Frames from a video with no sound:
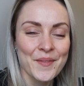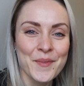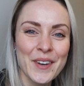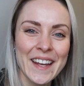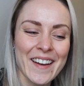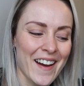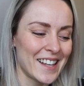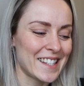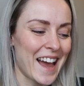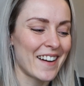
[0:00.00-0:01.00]
Morning
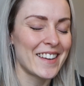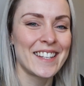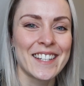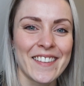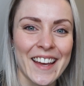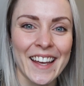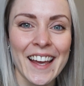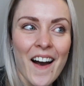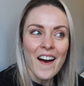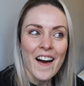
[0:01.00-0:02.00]
guys, how are you
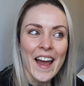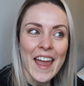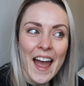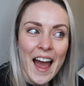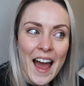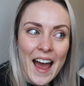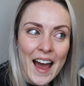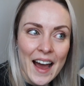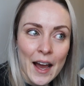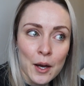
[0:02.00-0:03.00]
doing? I
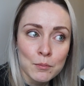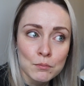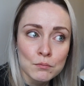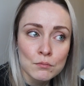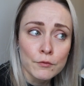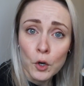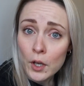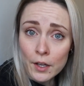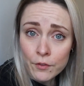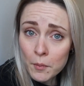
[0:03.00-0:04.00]
am
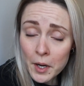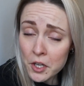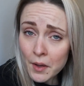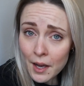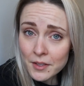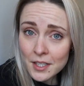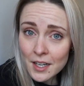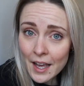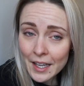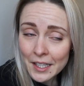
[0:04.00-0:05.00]
vlogging from my new house
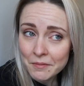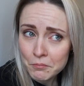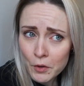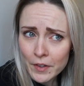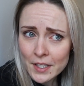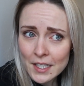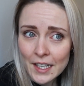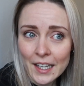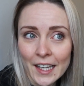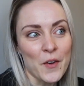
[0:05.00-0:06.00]
today,
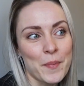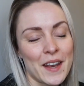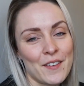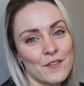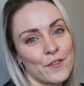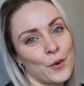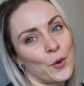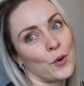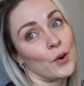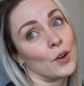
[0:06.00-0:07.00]
obviously. I've been in
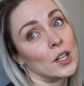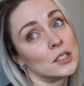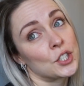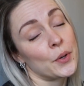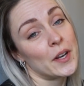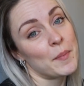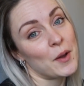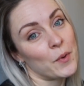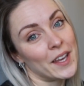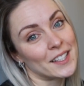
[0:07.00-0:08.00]
for 2 and a
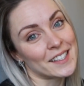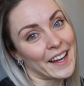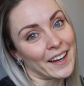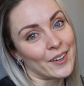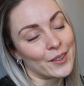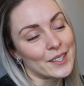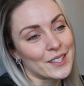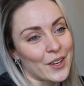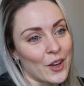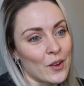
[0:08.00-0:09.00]
bit weeks now,
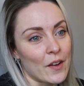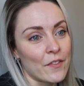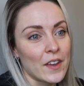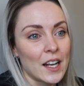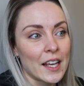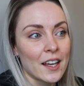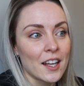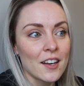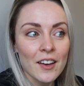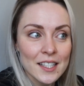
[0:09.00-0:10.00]
so
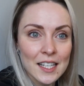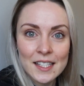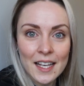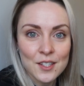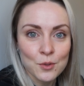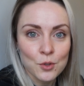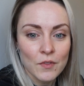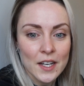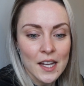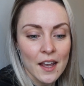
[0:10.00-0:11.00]
feeling nicely settled
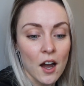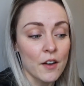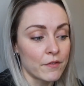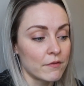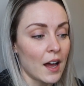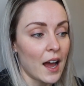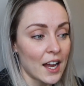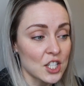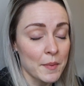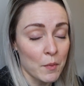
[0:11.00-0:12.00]
already. I've
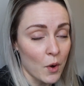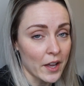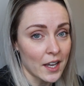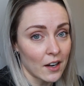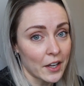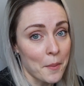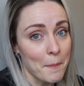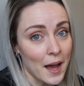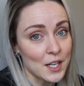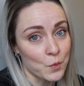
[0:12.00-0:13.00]
actually been working like a
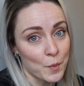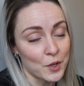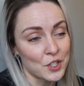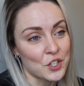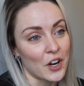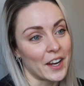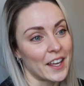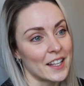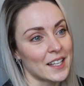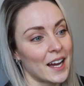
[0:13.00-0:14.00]
mad woman to try and
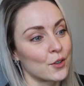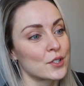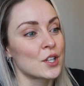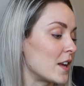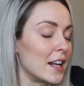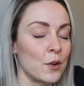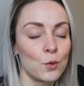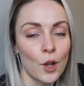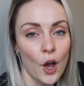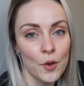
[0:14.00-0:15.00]
get this house feeling
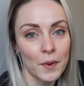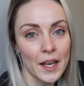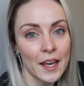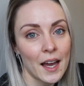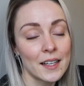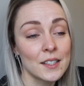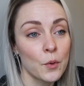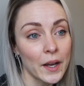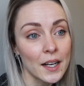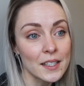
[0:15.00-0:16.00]
all homely as
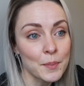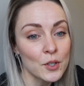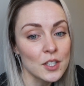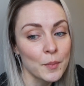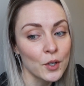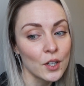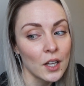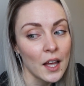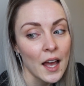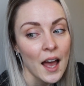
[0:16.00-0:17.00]
quickly as
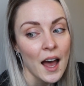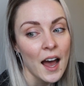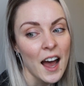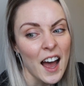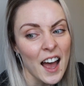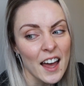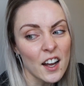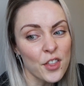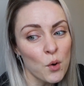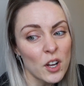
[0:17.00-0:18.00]
possible. And
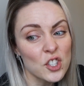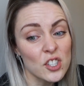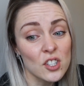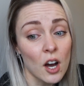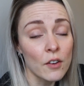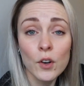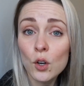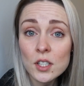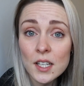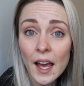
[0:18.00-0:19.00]
I thought I'd just start a
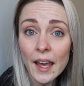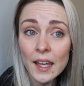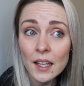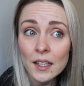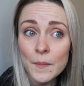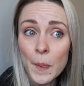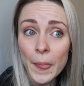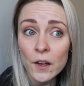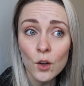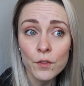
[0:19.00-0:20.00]
vlog today.
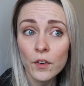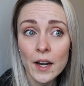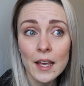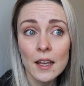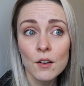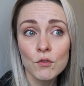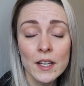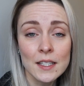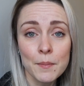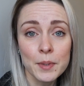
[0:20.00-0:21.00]
Not for any
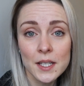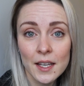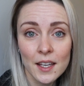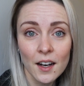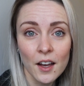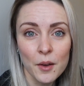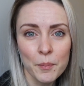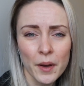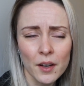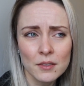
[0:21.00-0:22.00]
reason in particular,
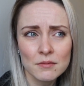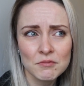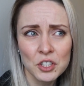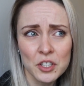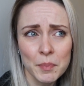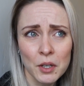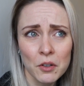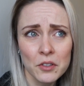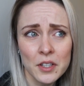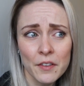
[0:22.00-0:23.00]
but just
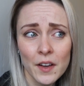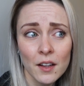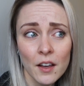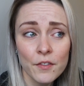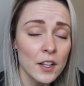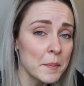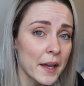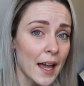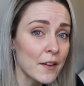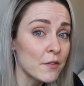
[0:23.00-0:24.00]
because I felt like
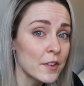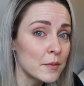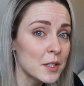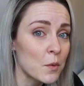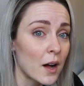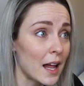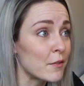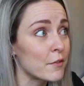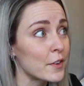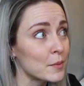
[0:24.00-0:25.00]
filming. I haven't filmed in a while. I
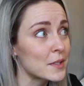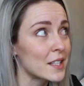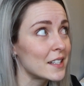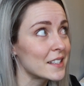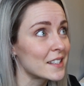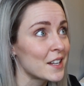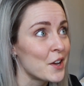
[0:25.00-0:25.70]
haven't filmed since